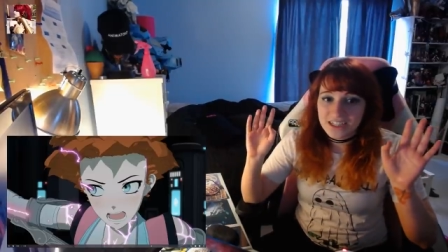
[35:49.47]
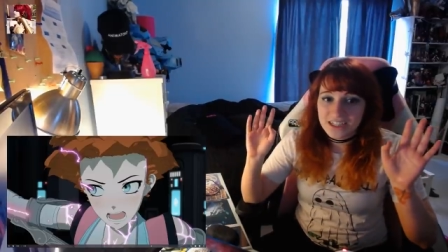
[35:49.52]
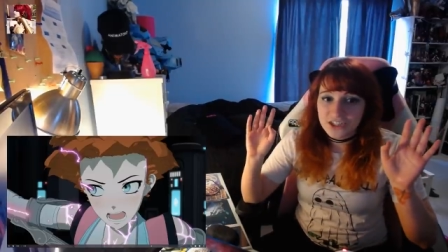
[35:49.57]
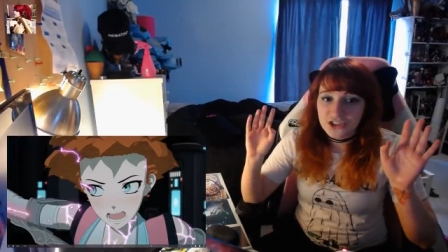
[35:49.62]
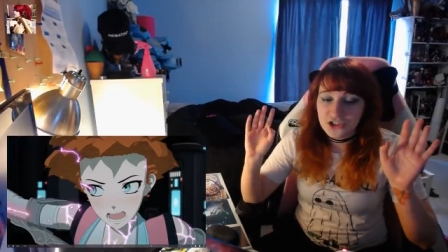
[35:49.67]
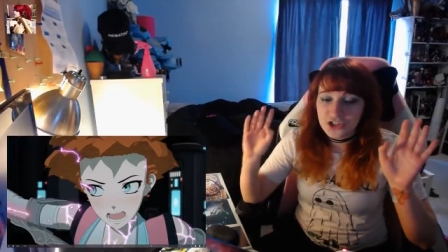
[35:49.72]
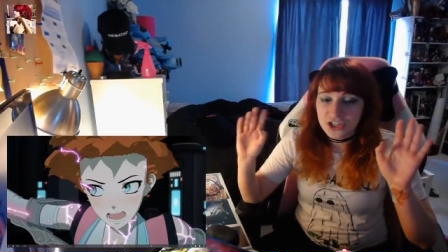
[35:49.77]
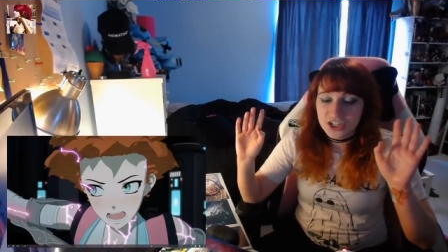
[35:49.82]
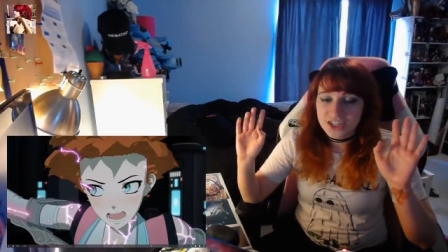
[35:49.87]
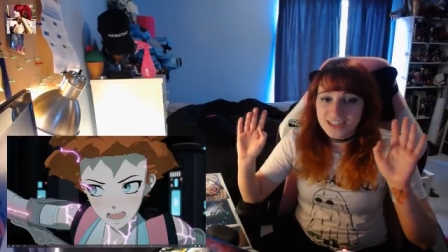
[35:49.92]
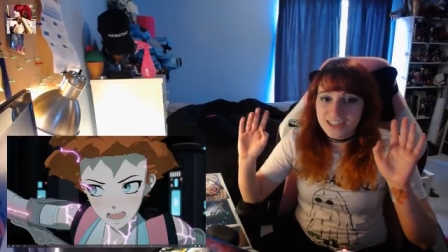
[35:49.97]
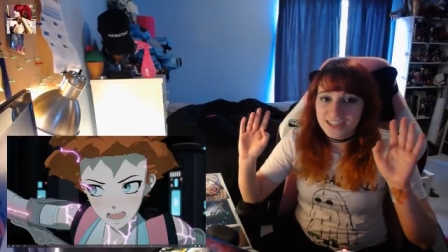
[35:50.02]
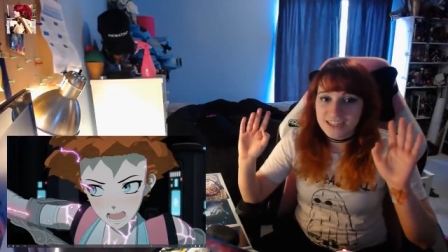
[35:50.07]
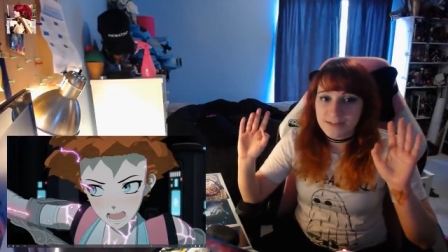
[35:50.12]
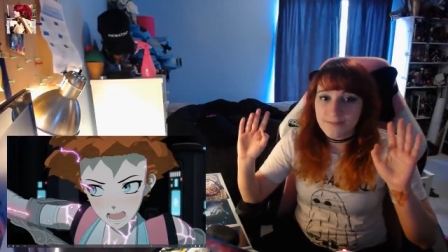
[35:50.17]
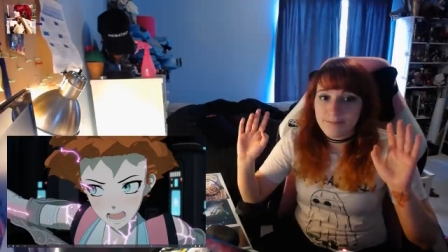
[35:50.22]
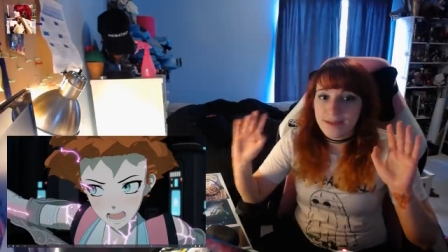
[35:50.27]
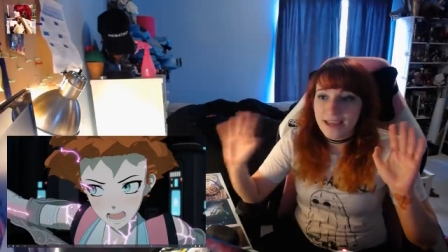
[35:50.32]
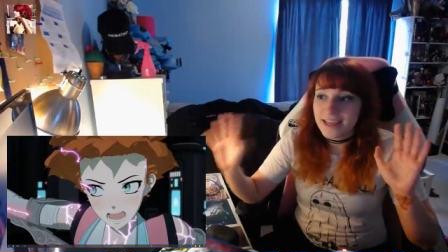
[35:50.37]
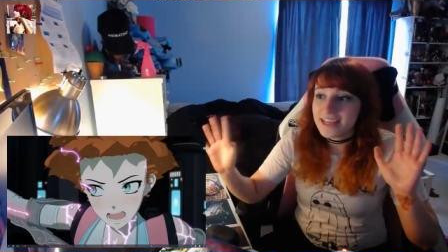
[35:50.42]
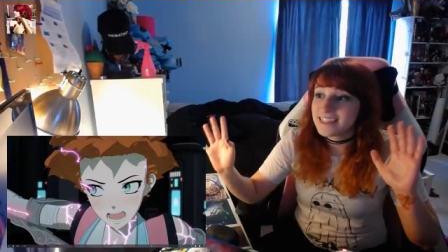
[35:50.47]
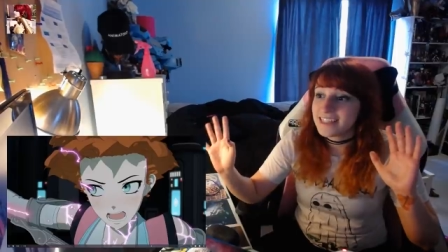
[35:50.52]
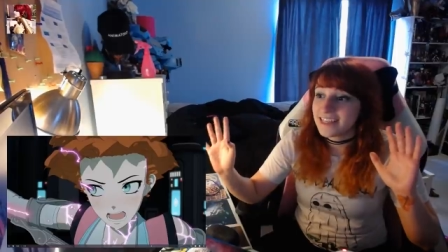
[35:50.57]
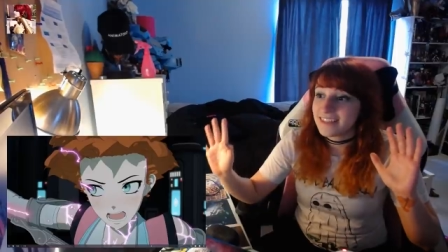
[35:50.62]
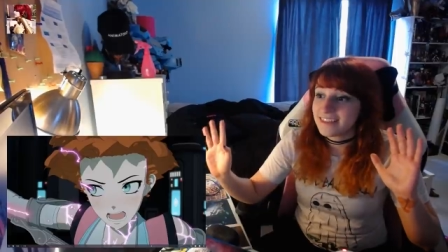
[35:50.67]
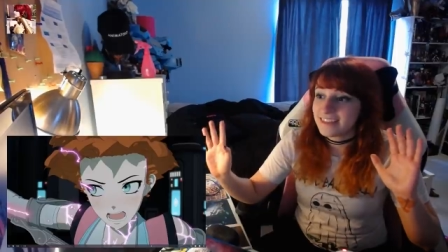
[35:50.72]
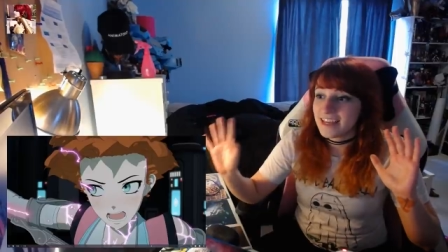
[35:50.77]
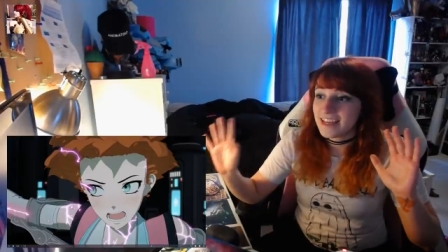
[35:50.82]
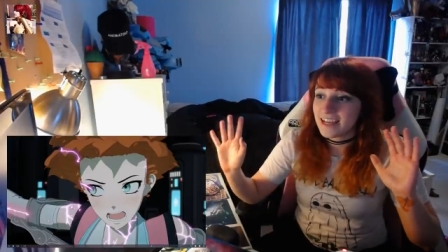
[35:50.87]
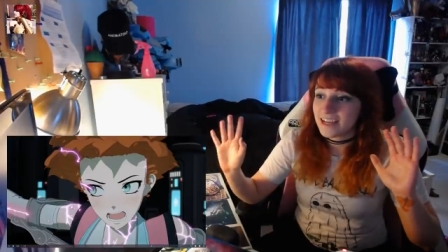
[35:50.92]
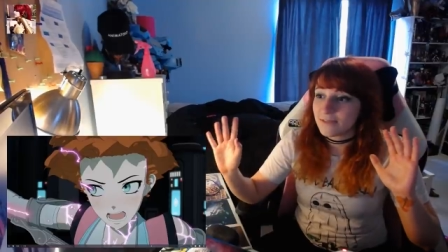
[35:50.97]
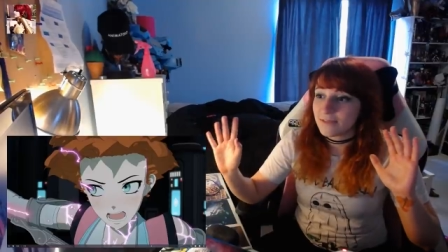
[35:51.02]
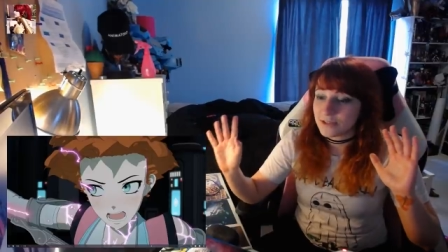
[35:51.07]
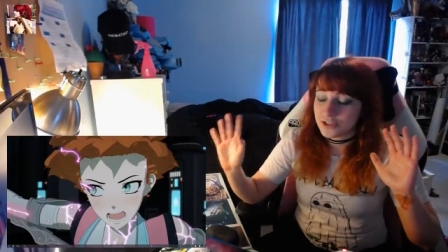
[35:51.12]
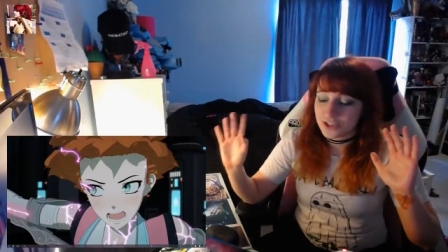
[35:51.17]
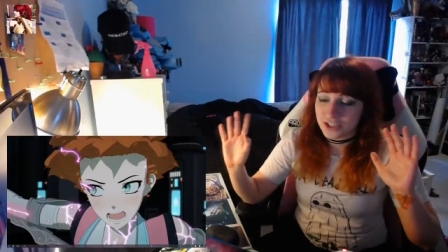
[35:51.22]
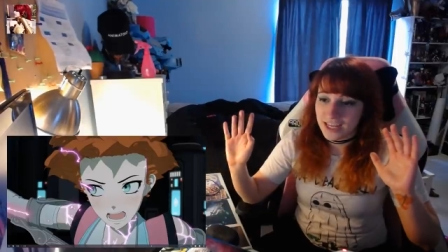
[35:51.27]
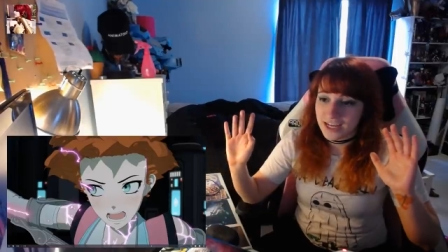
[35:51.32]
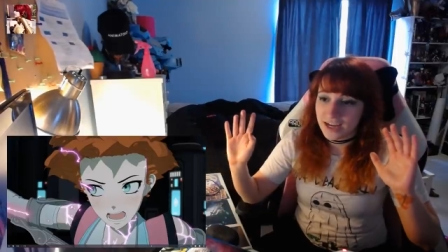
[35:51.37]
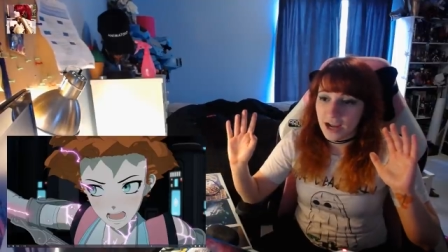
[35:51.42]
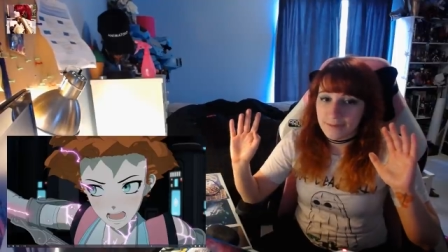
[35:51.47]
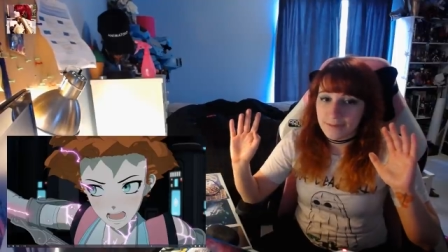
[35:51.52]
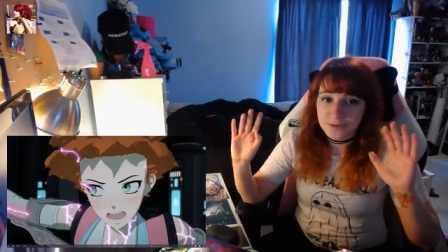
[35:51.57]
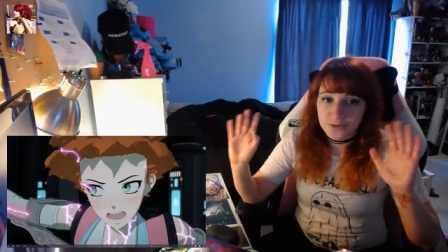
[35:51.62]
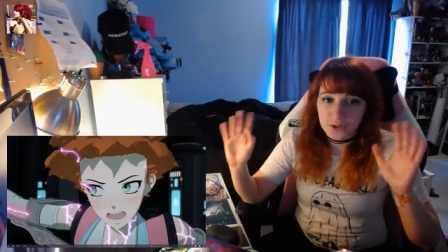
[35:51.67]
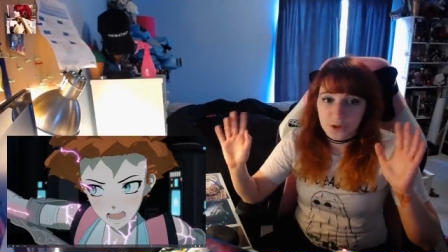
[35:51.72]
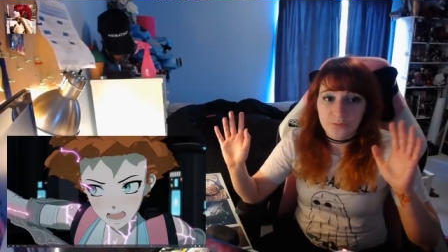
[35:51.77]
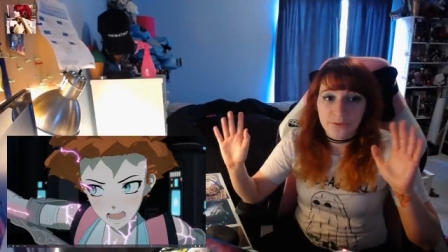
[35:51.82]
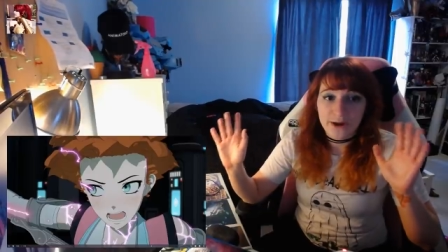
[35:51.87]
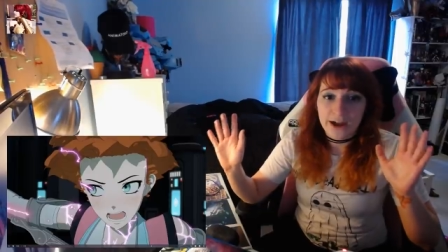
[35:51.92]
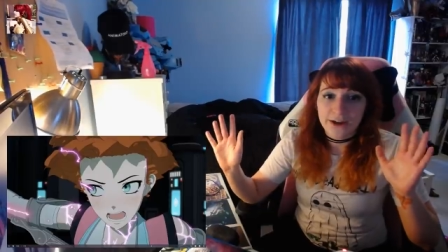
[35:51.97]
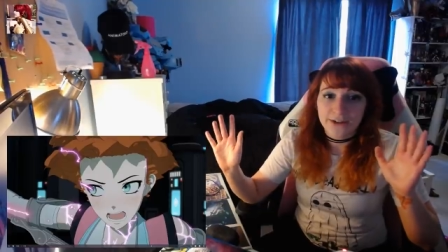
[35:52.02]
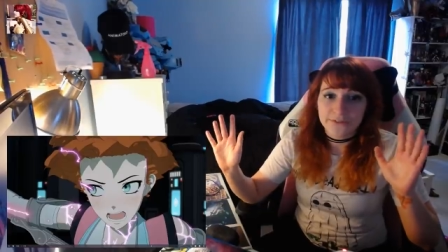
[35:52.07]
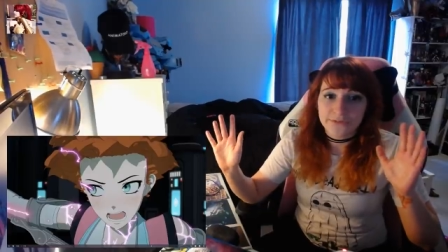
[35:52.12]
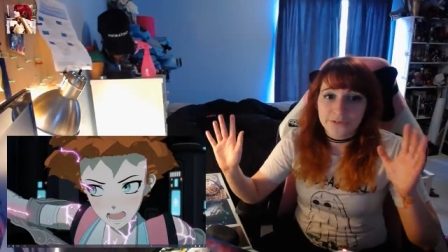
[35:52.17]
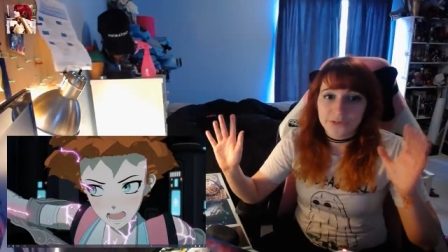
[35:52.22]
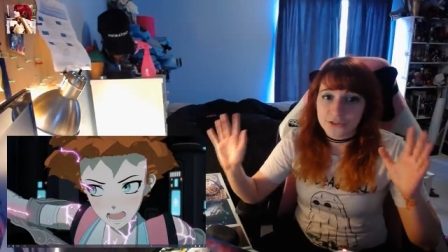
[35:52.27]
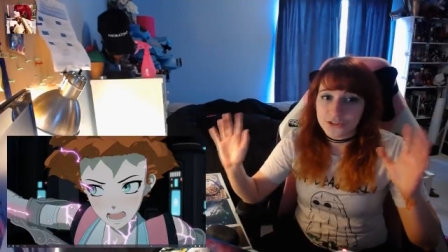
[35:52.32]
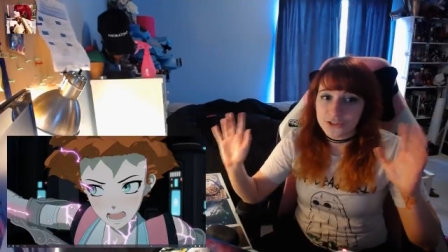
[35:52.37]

she does this amazing thing which like I'm so proud of her.